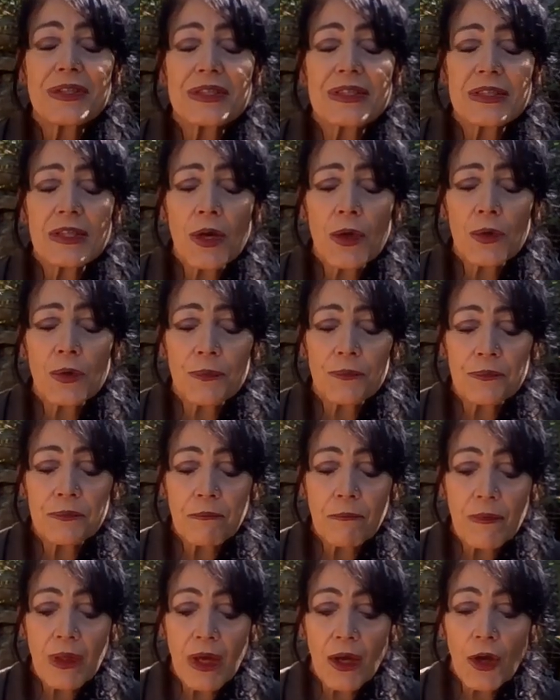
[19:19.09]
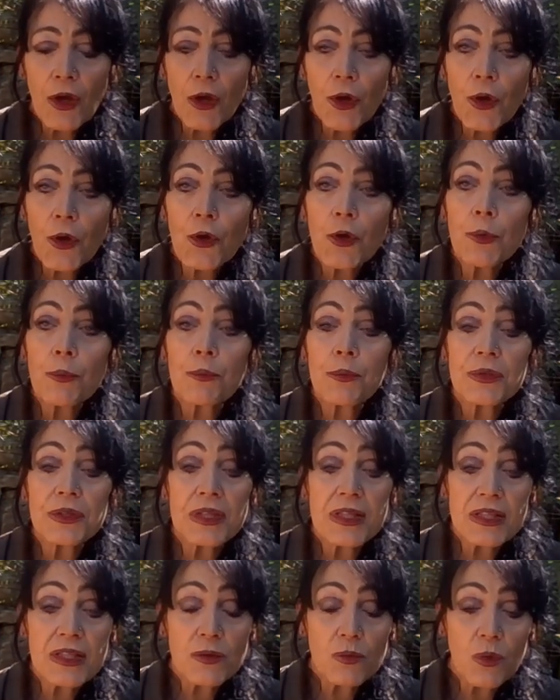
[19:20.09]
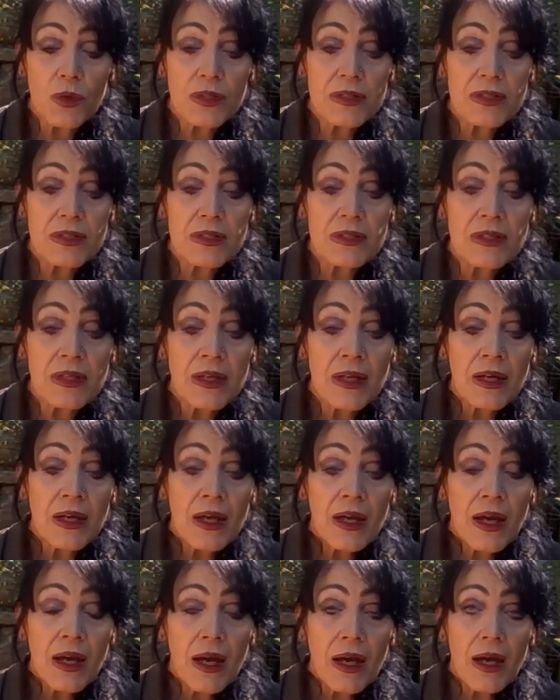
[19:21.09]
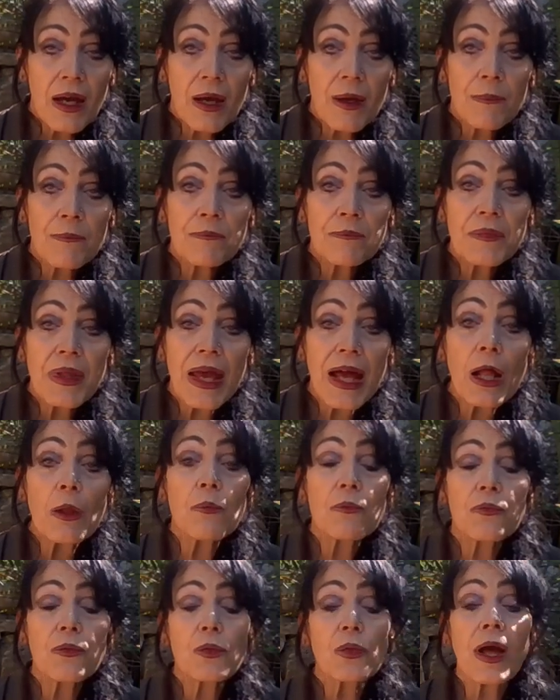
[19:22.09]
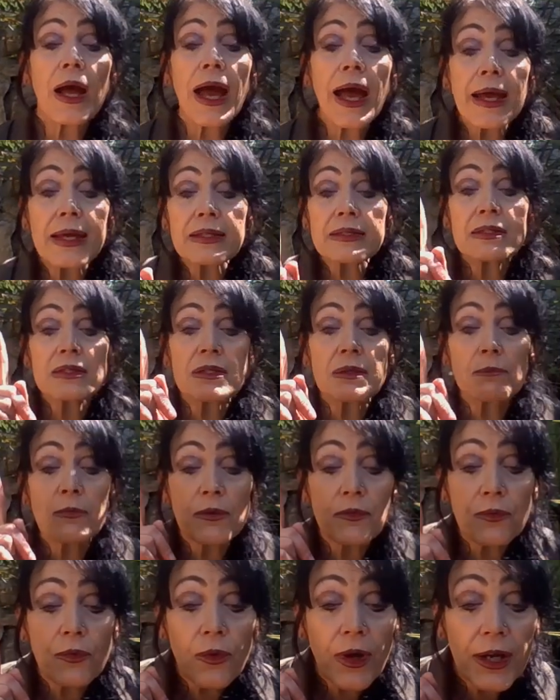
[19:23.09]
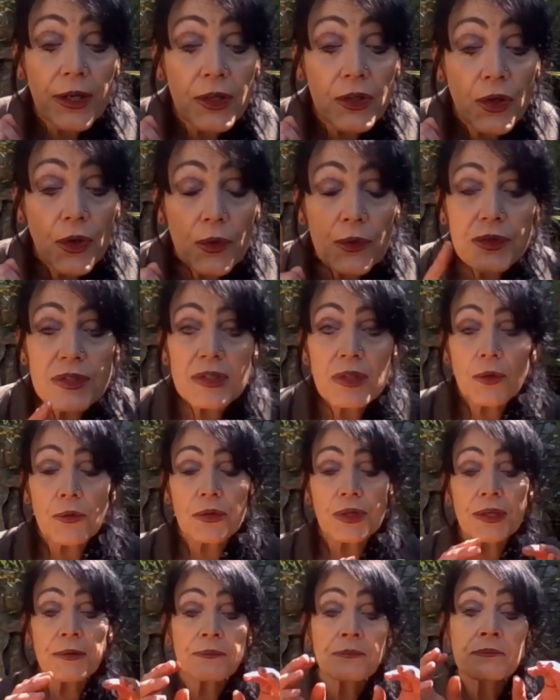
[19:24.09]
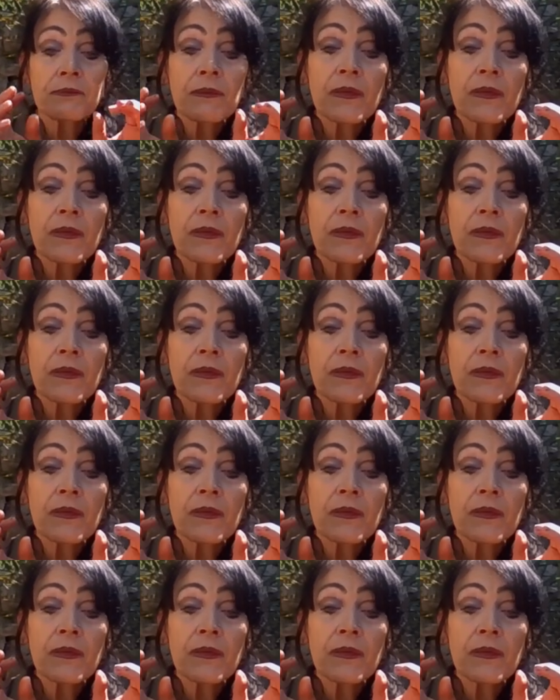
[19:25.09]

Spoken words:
So I hope this was helpful. And before I go, sorry,